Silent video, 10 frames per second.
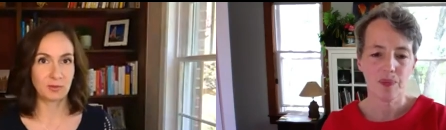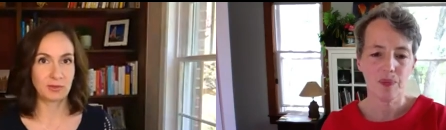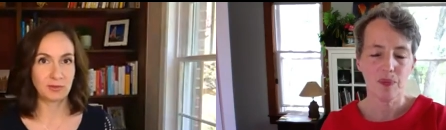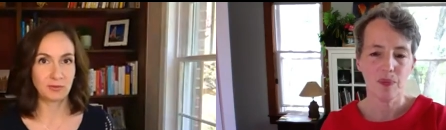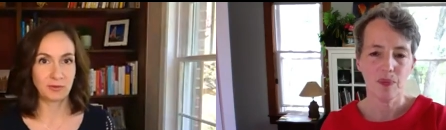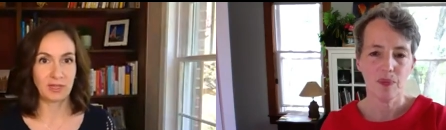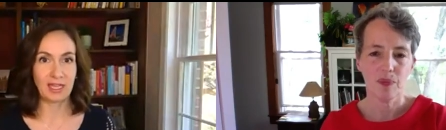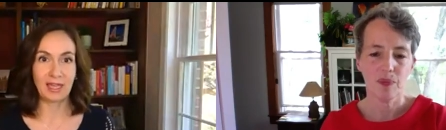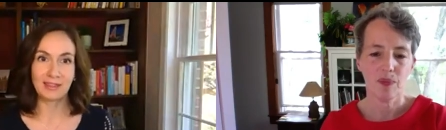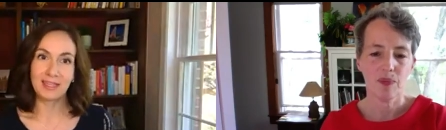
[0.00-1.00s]
Speaker 1: wonderful. I,
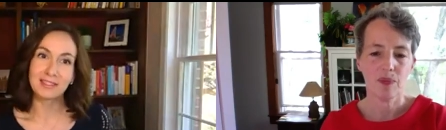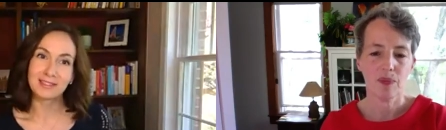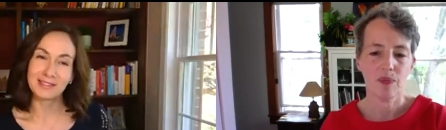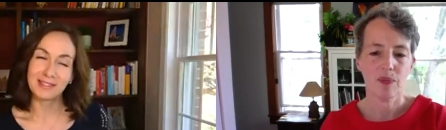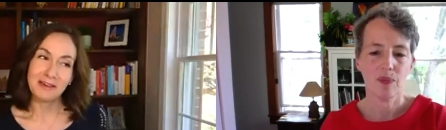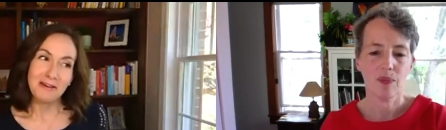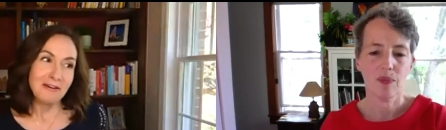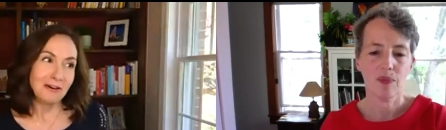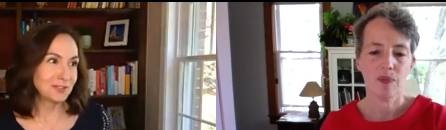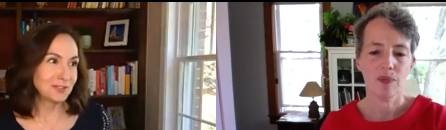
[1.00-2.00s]
I think it's
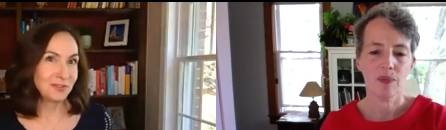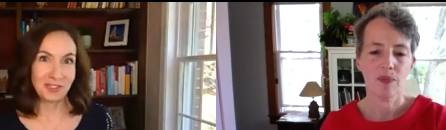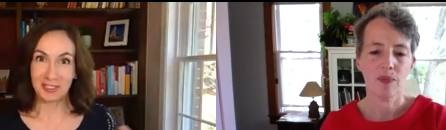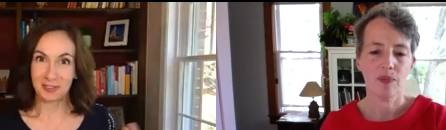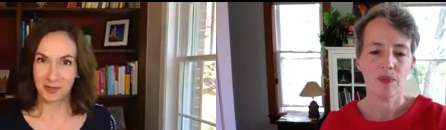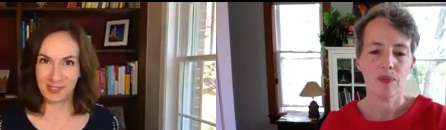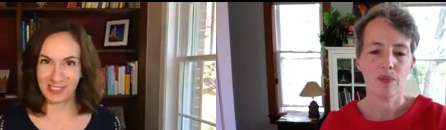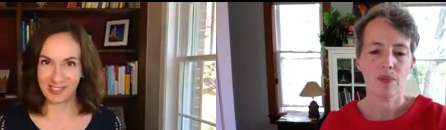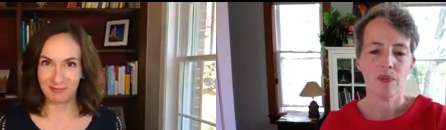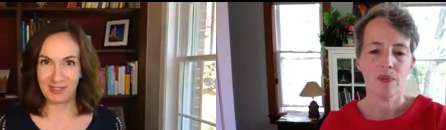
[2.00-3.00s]
also very intriguing
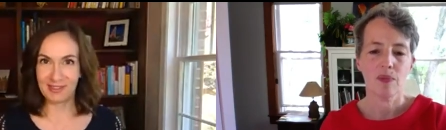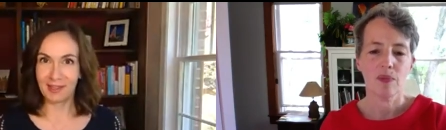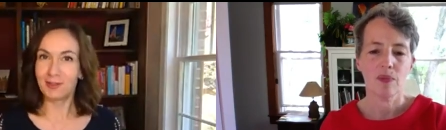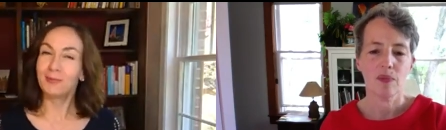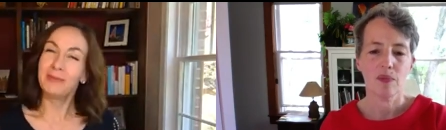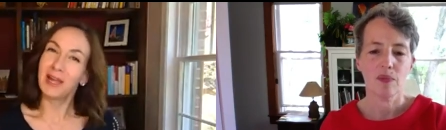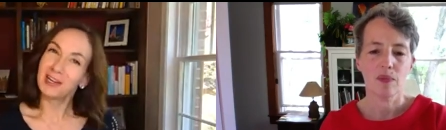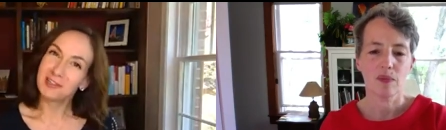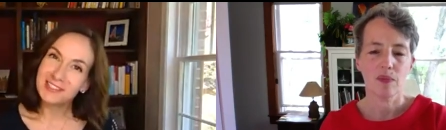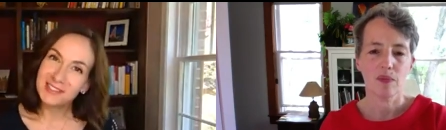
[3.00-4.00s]
to me that your
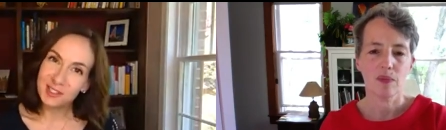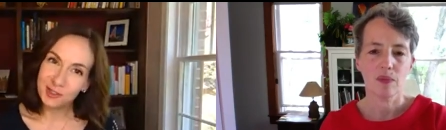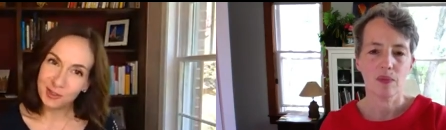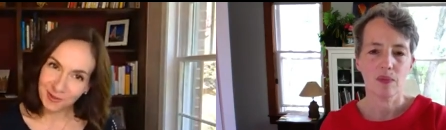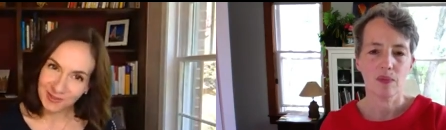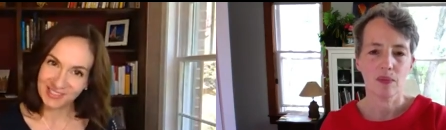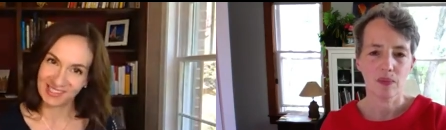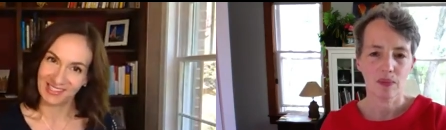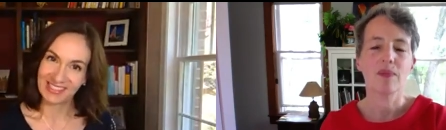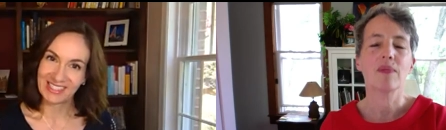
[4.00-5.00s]
background is in
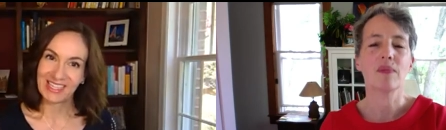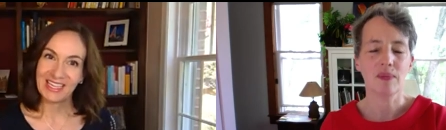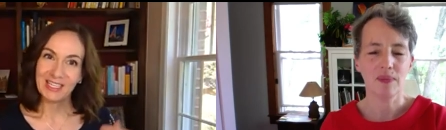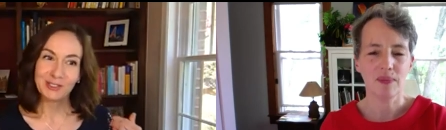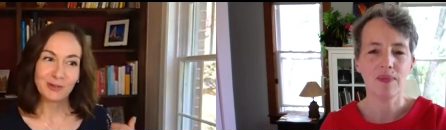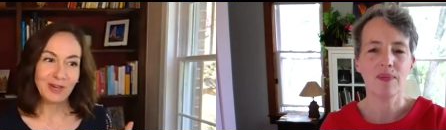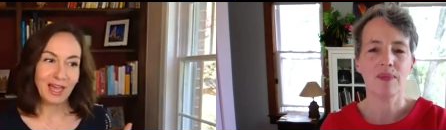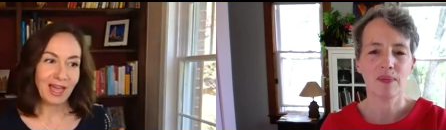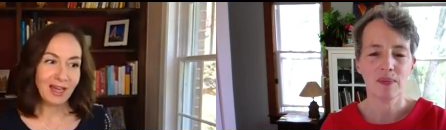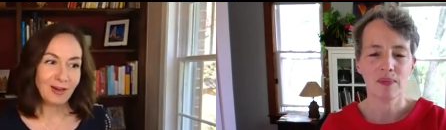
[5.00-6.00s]
nursing. Mm-hmm. So
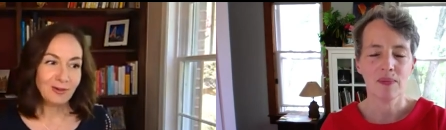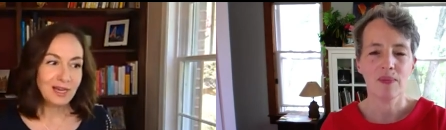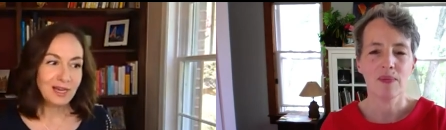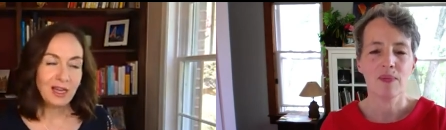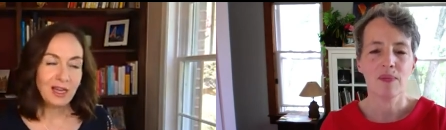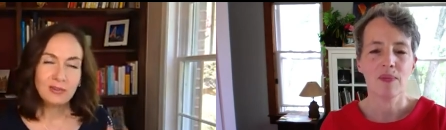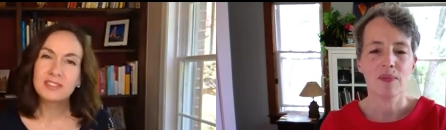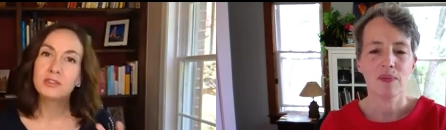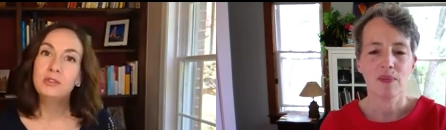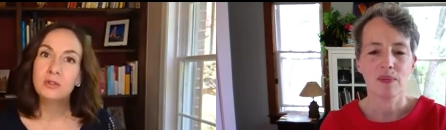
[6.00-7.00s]
how how is
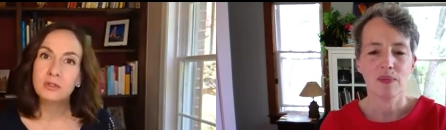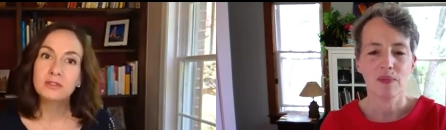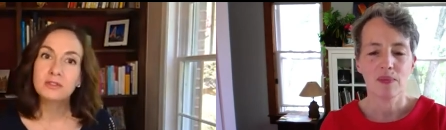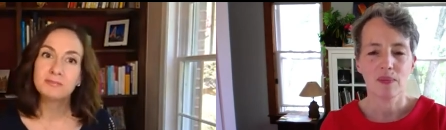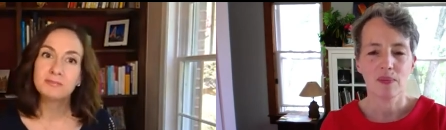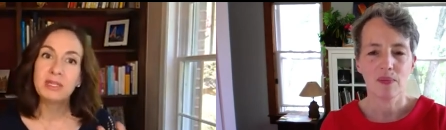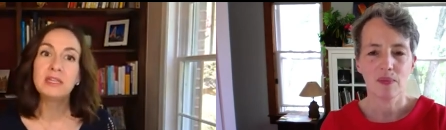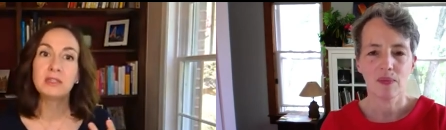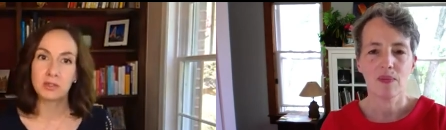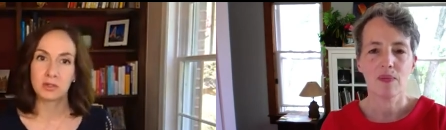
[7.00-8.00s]
nurse being
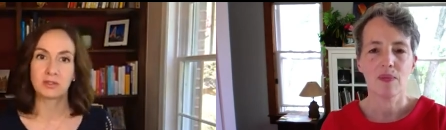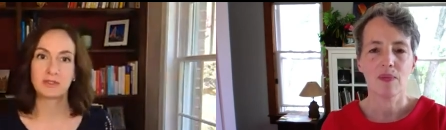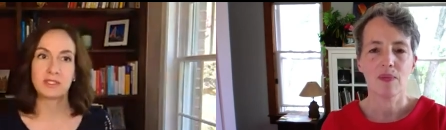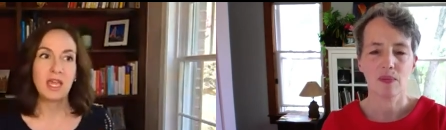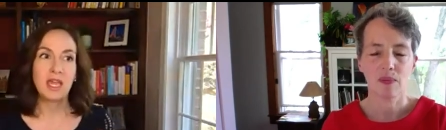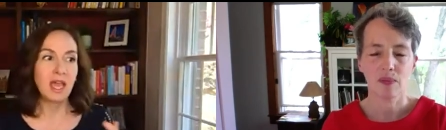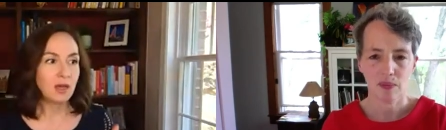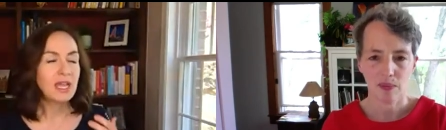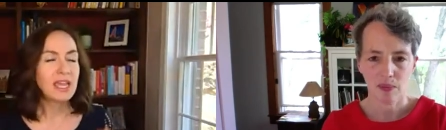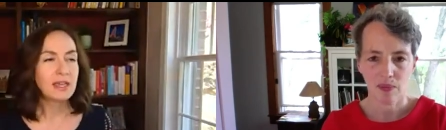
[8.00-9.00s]
a nurse? How
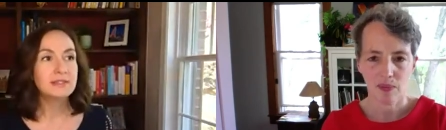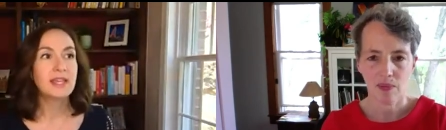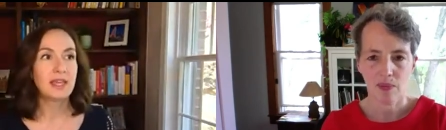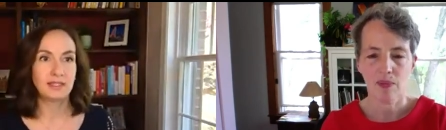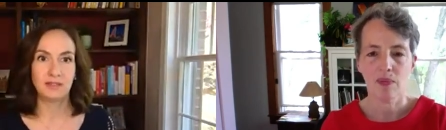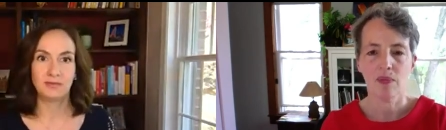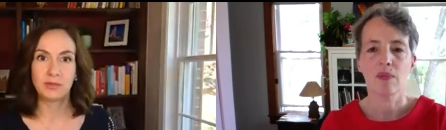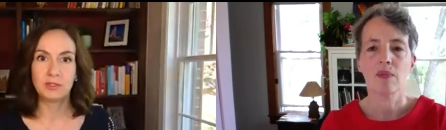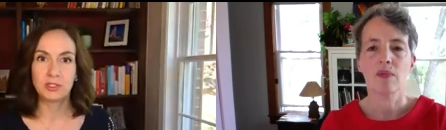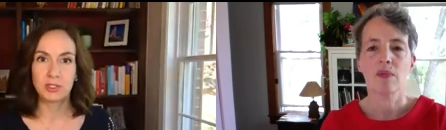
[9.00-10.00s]
has that
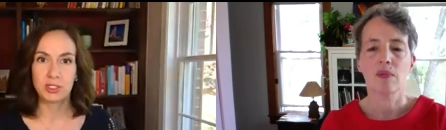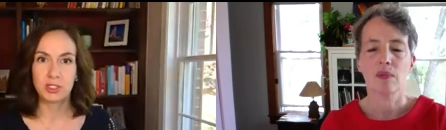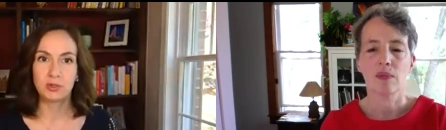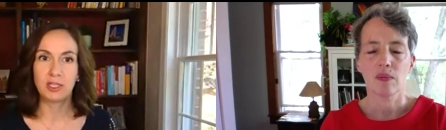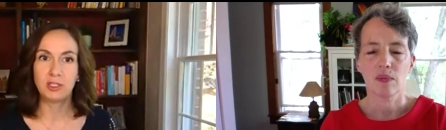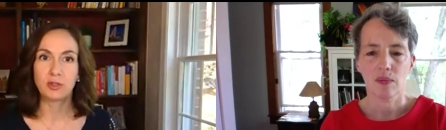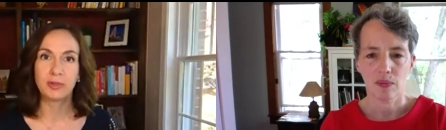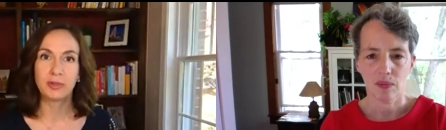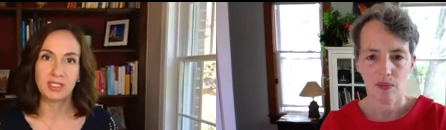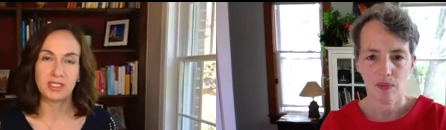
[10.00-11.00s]
influenced you and your
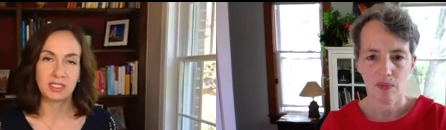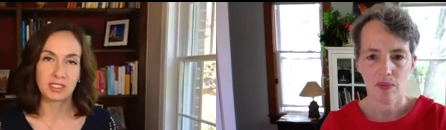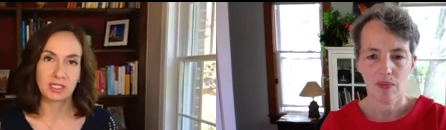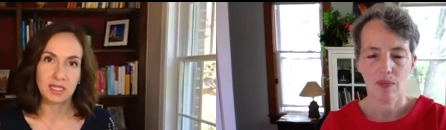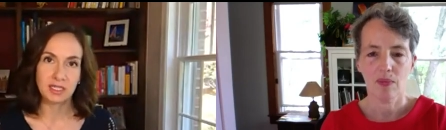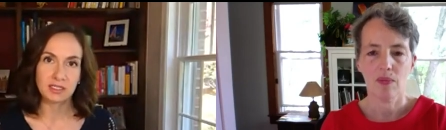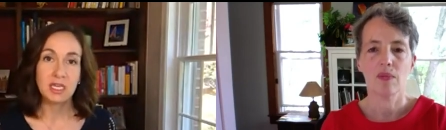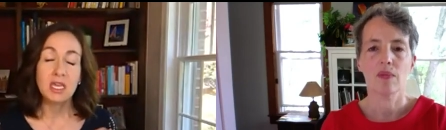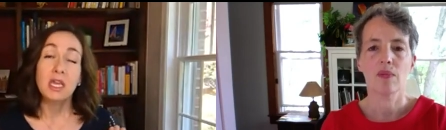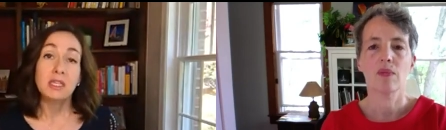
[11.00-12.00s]
ability to conduct
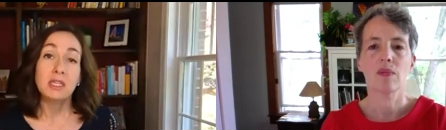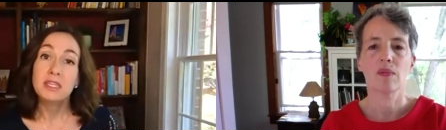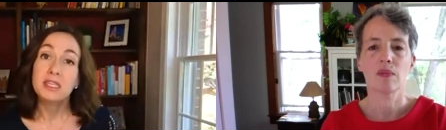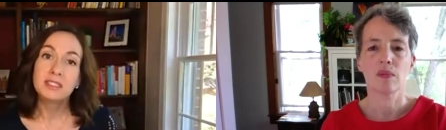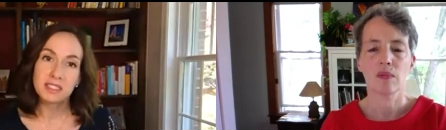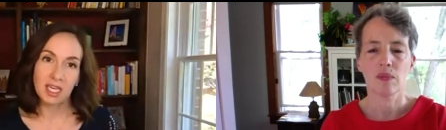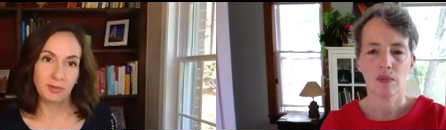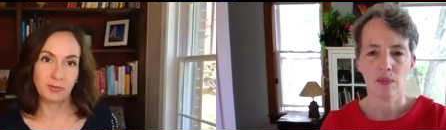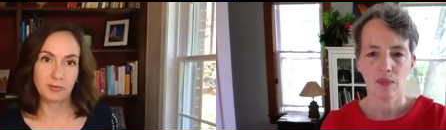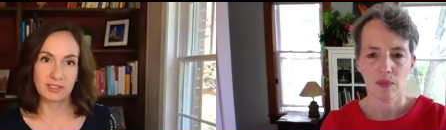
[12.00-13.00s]
this type
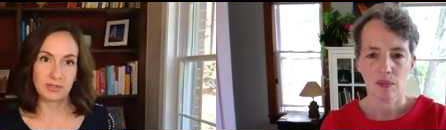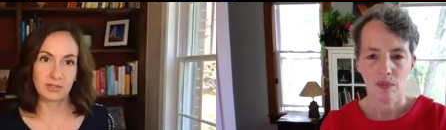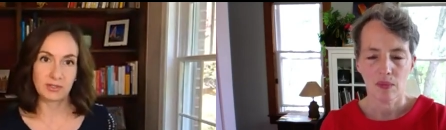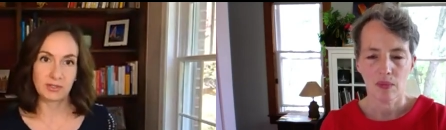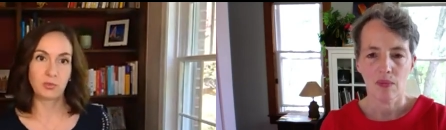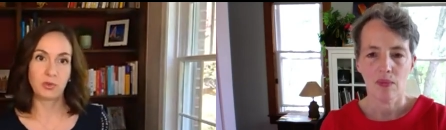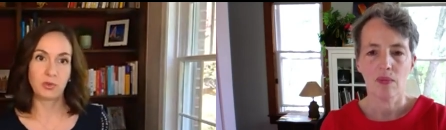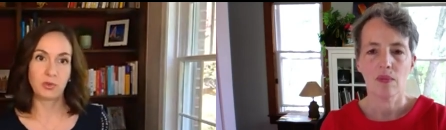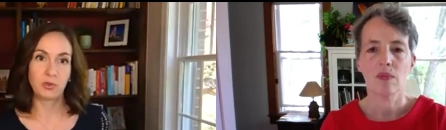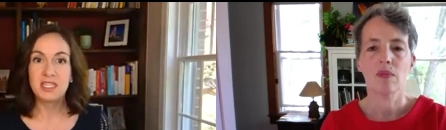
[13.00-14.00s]
of research
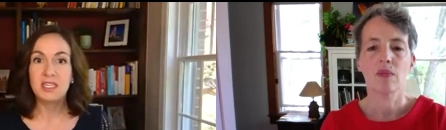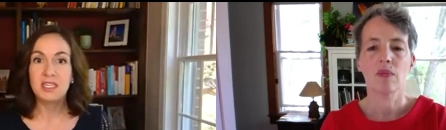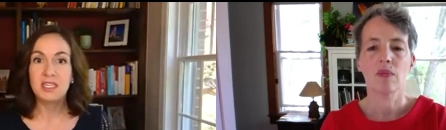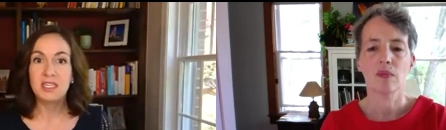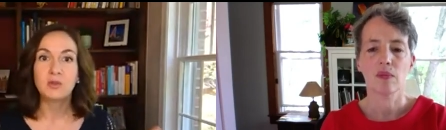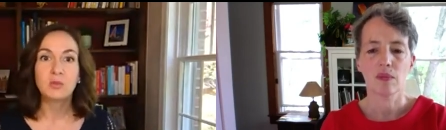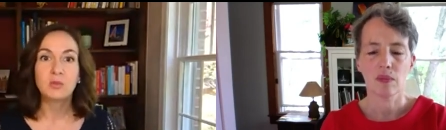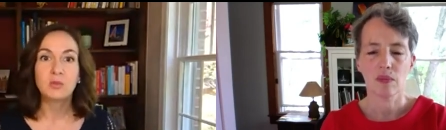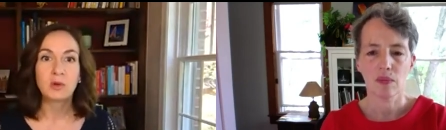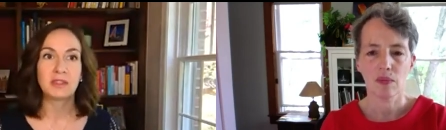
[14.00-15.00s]
with the team that
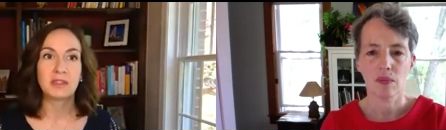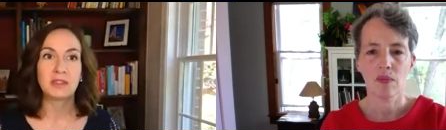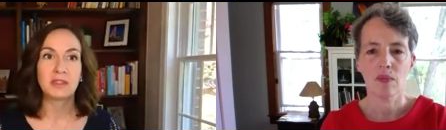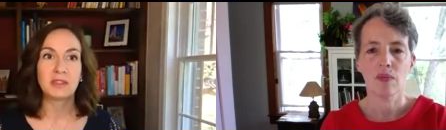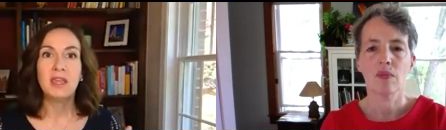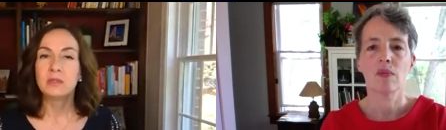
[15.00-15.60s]
you work with,